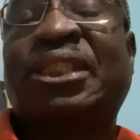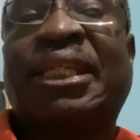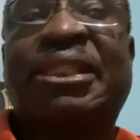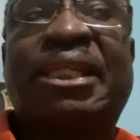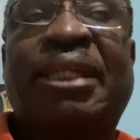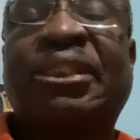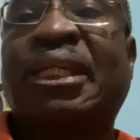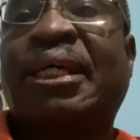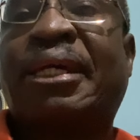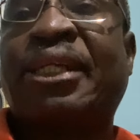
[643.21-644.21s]
KJ has
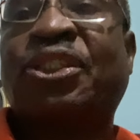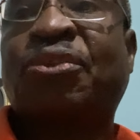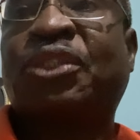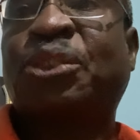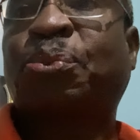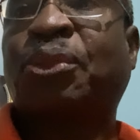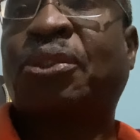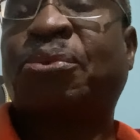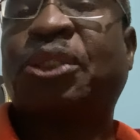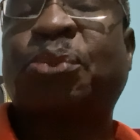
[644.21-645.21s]
a soft
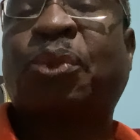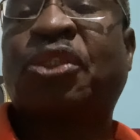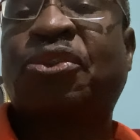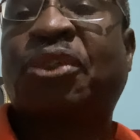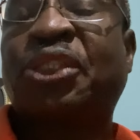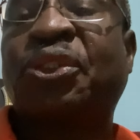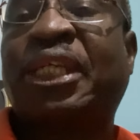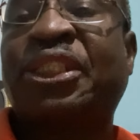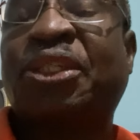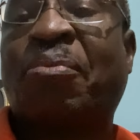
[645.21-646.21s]
spot for
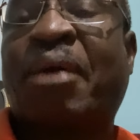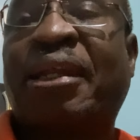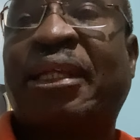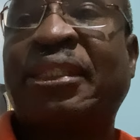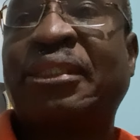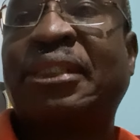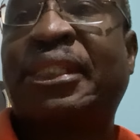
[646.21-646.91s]
educational matters.